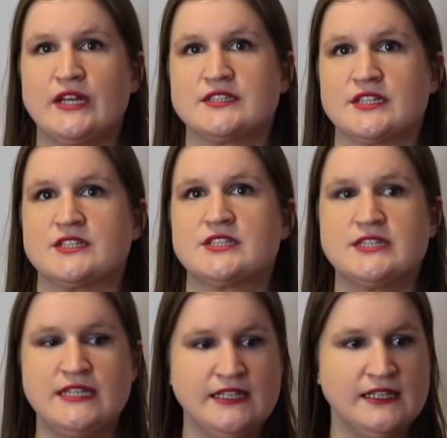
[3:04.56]
that's
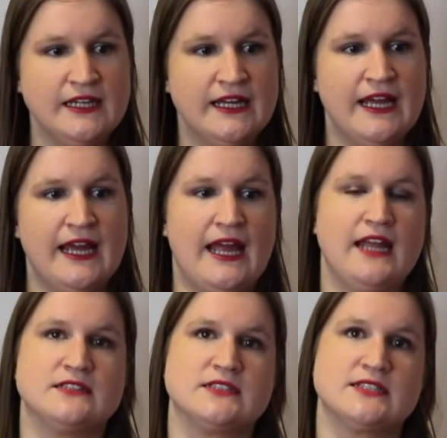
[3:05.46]
C.
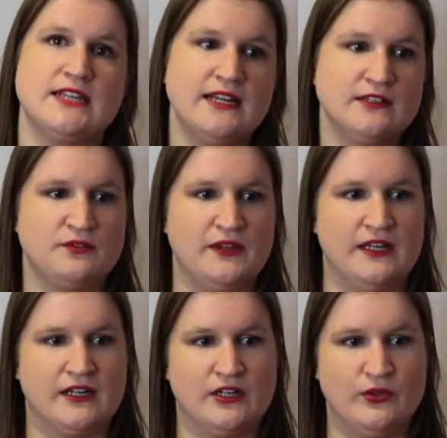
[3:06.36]
And the second
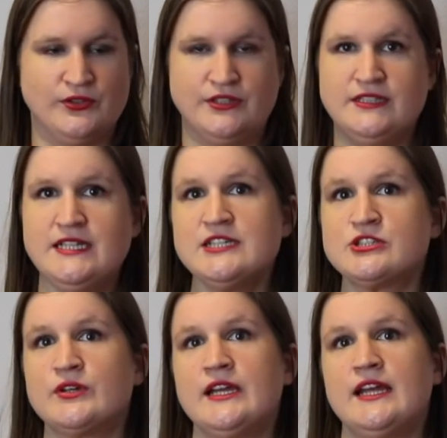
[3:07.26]
finger on the D
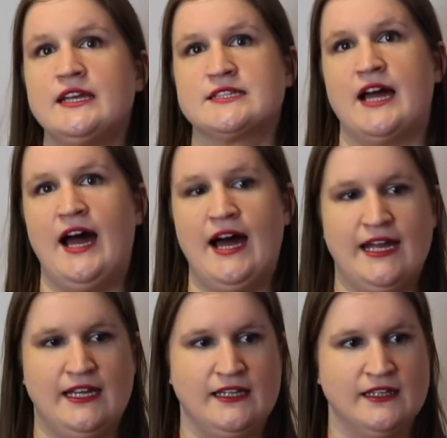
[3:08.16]
string is
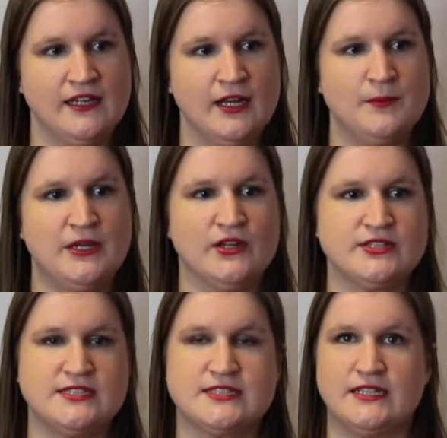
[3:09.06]
high,
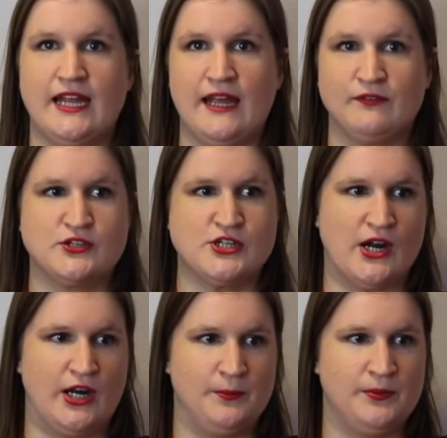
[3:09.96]
because it's an F
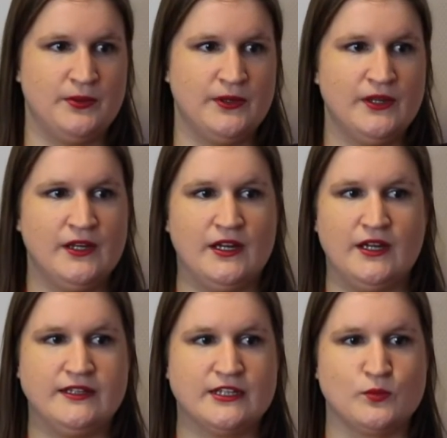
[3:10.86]
sharp.
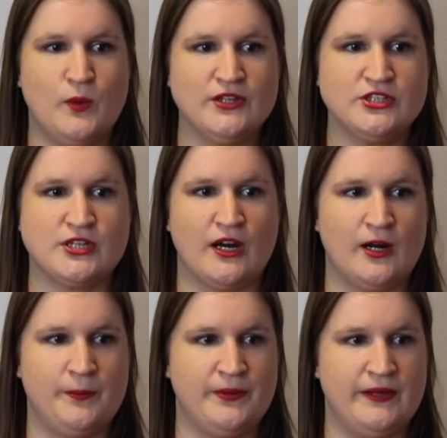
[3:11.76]
There's one
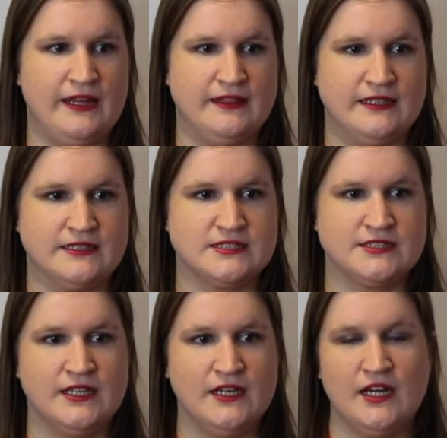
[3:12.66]
sharp in this